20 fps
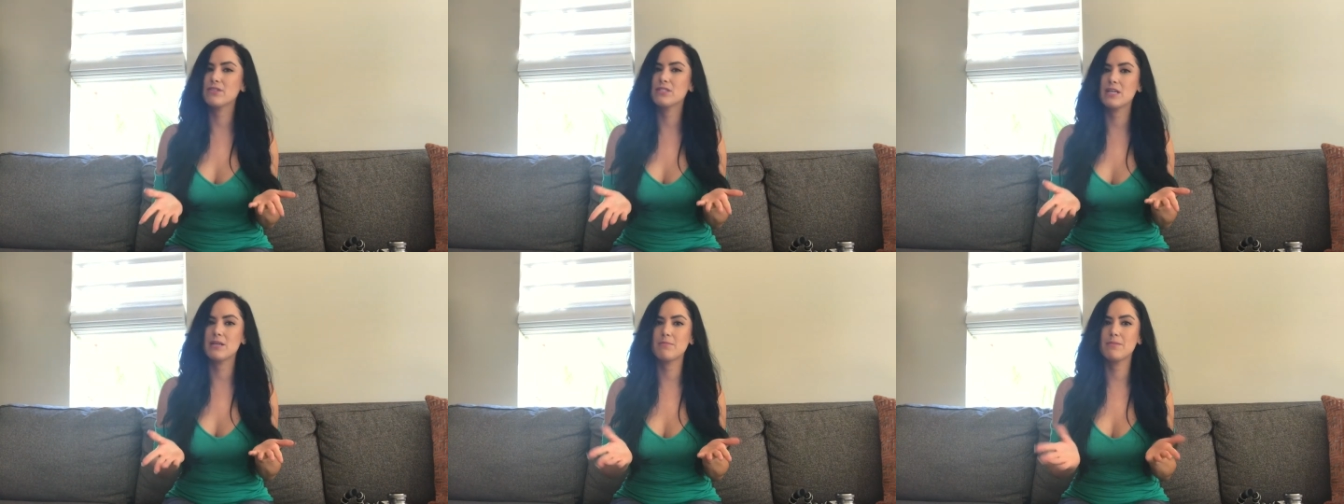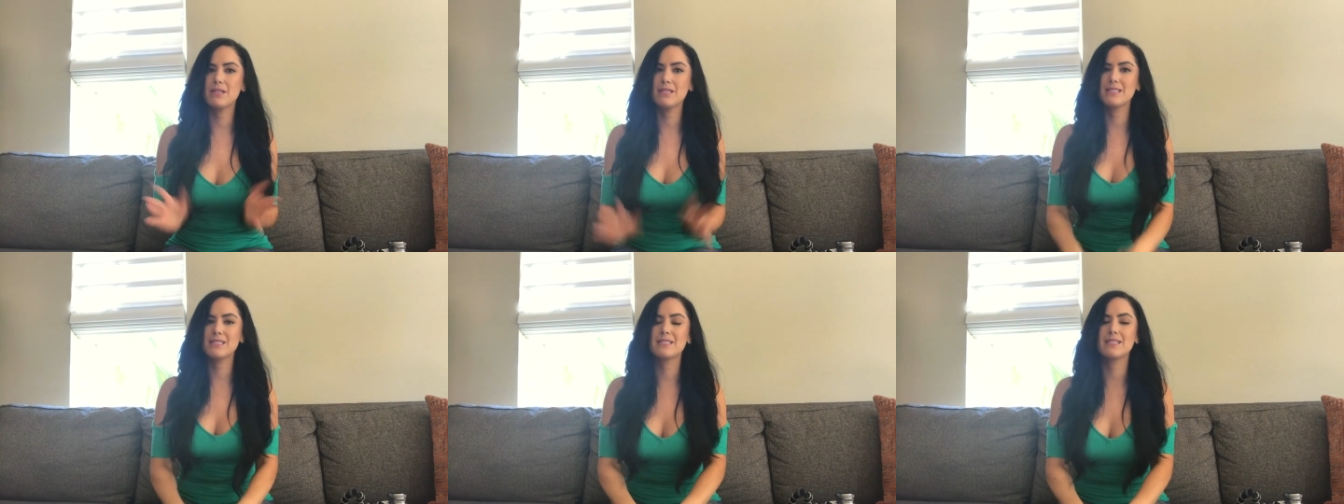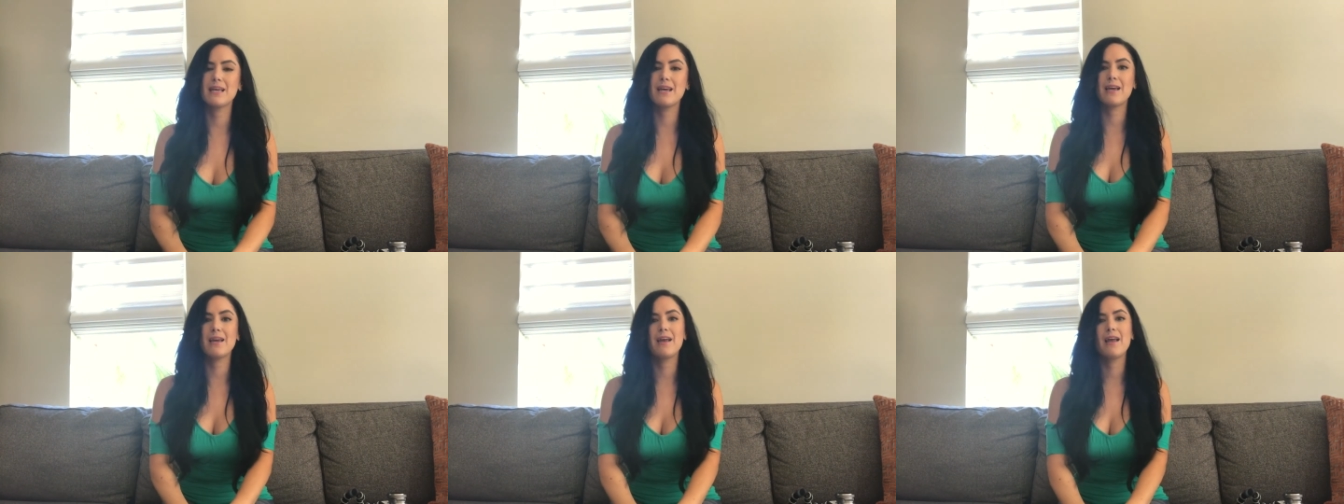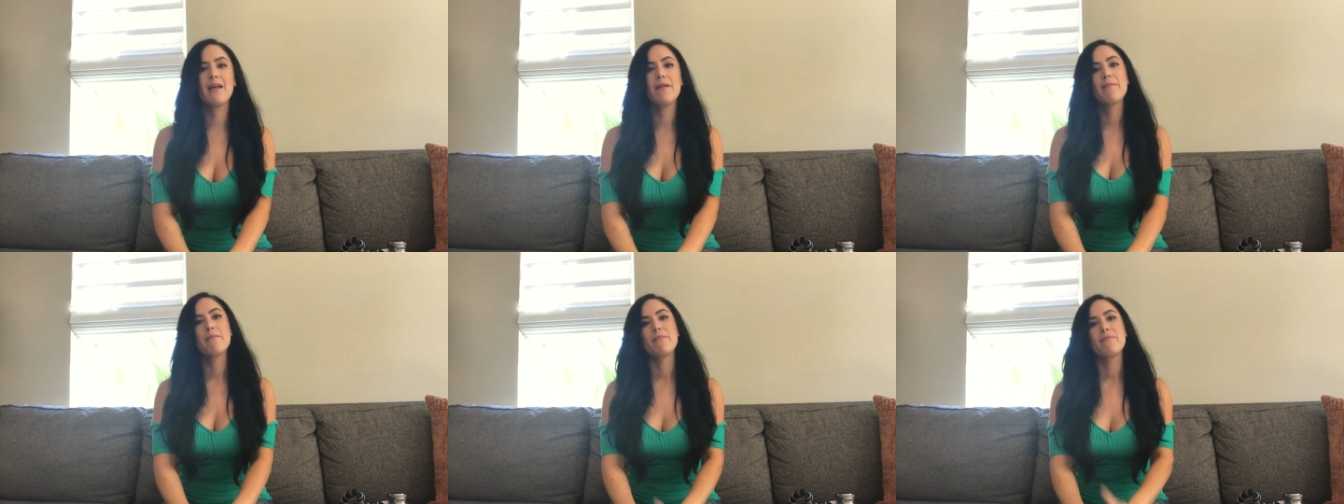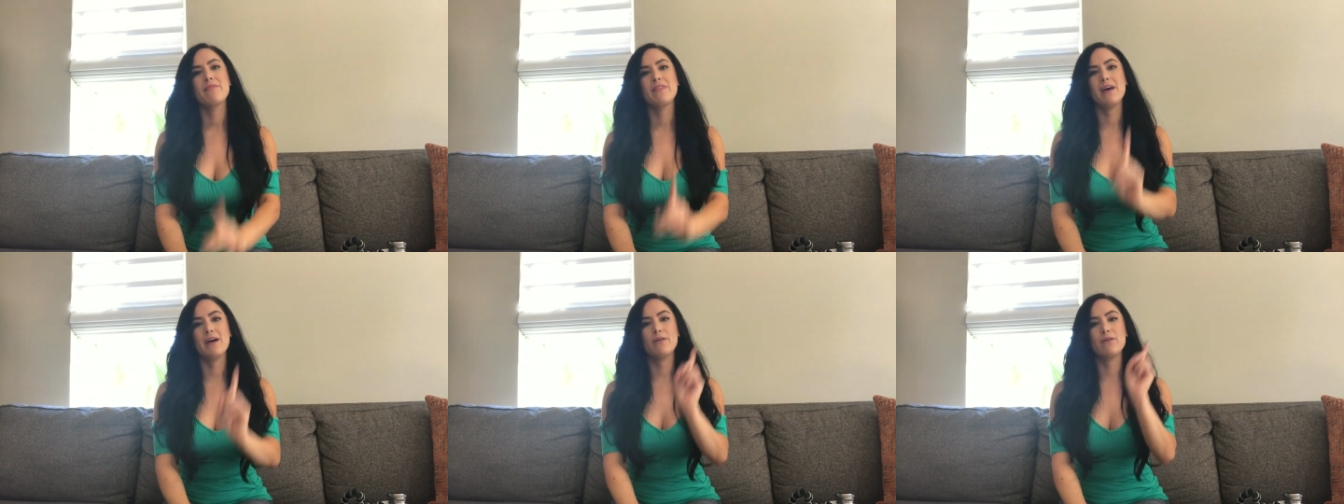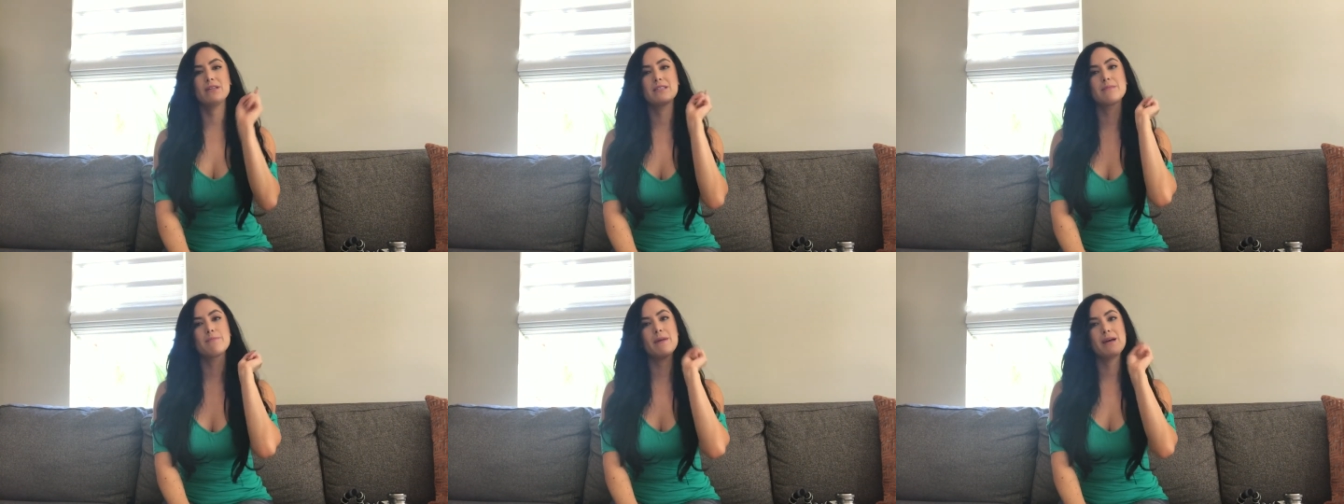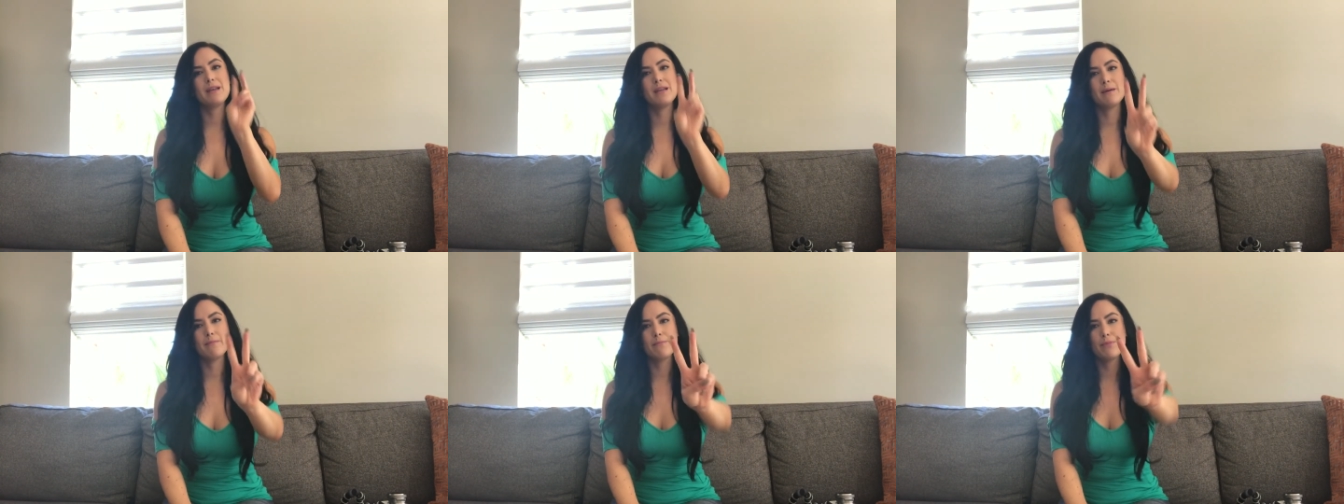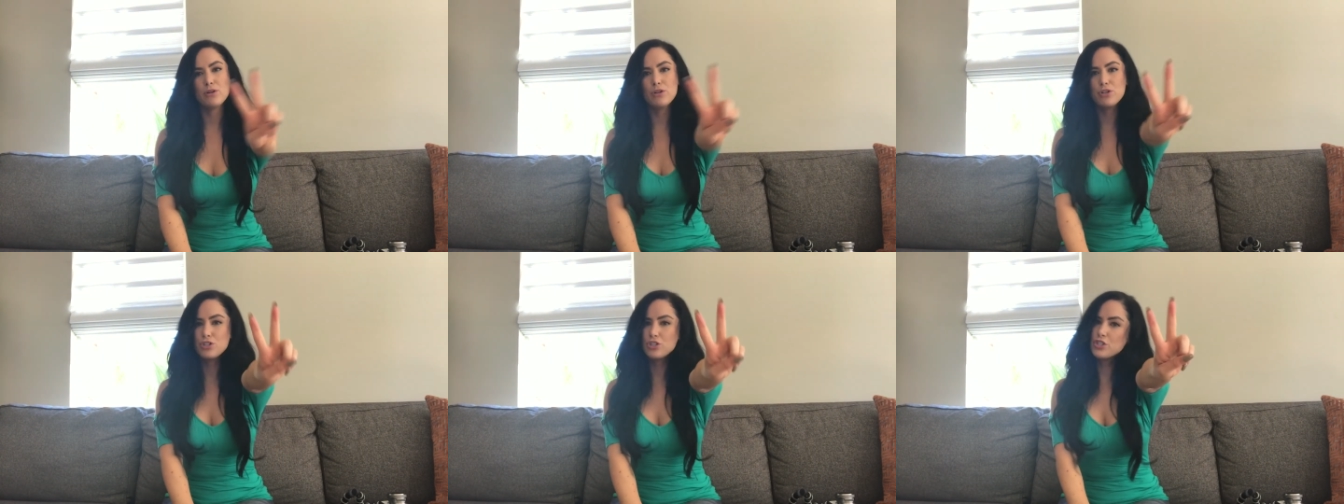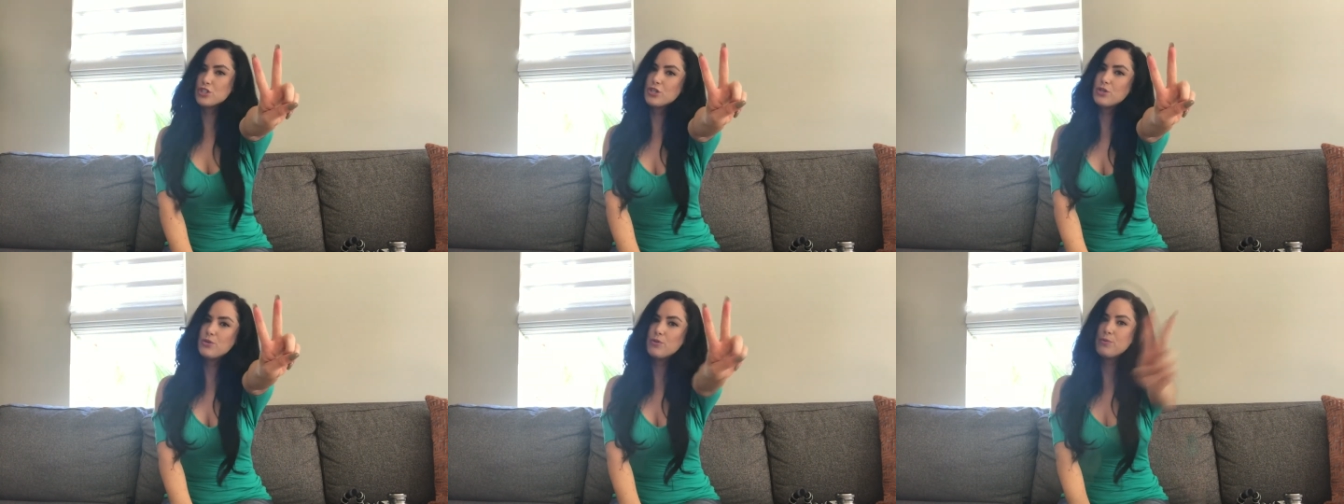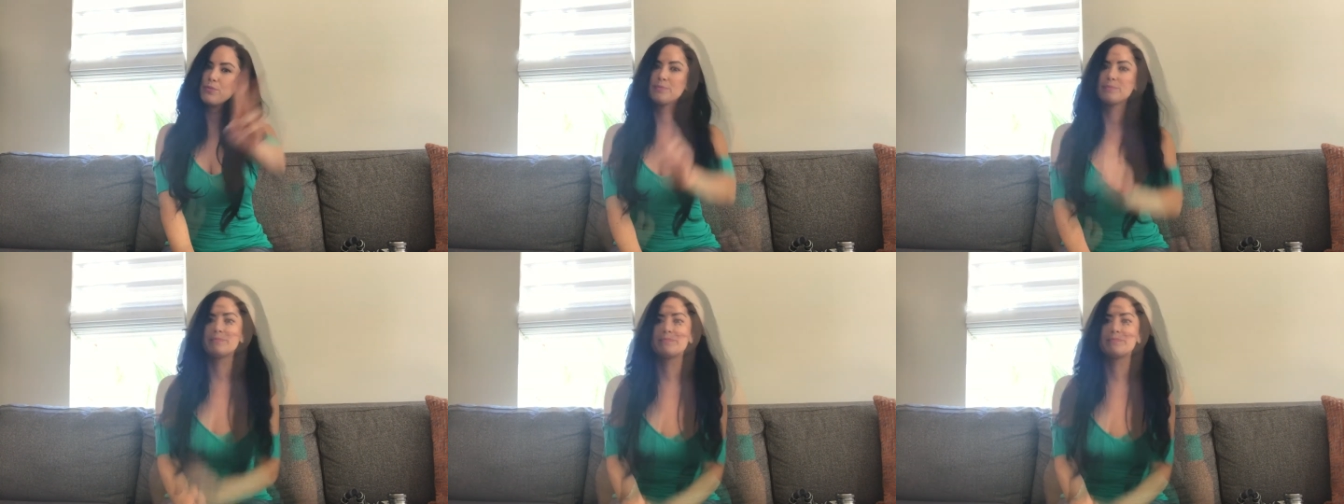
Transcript: or 10 minutes a day. That is my number two.